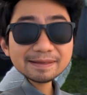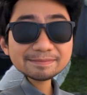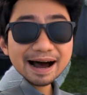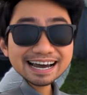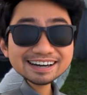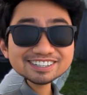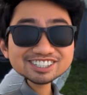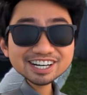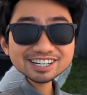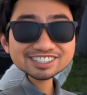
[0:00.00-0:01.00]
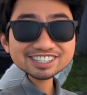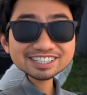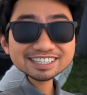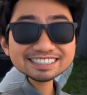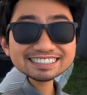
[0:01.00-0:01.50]
Baler Church,
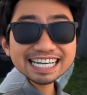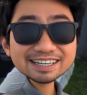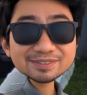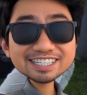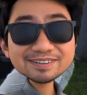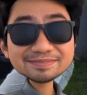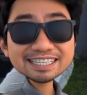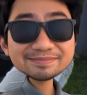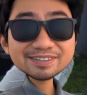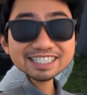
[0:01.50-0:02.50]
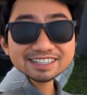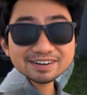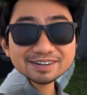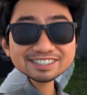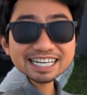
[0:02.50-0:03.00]
San Luis Obispo de
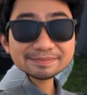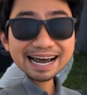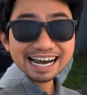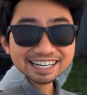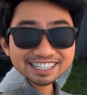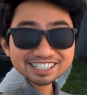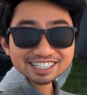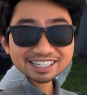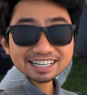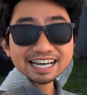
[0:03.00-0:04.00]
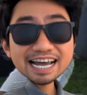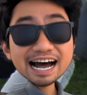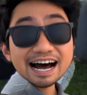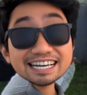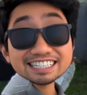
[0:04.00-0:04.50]
Tolosa Parish,
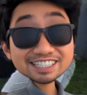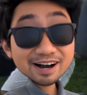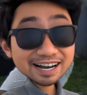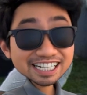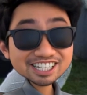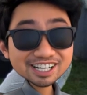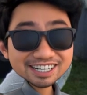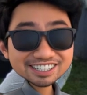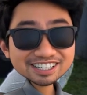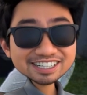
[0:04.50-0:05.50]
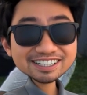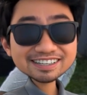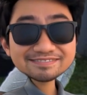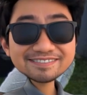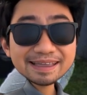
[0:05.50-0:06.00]
a historic church
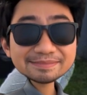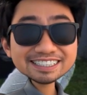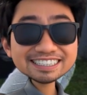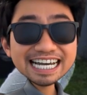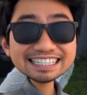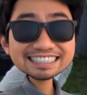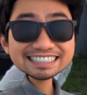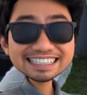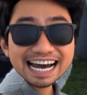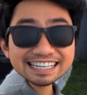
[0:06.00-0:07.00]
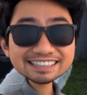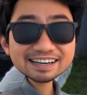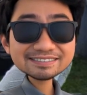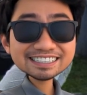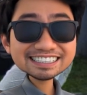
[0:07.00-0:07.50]
famous as the site
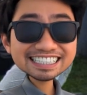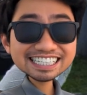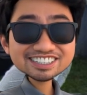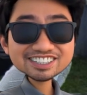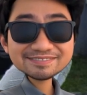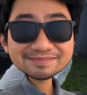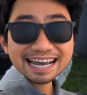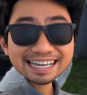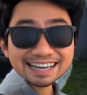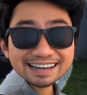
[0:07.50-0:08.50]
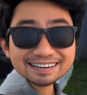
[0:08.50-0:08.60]
of the siege of Baler.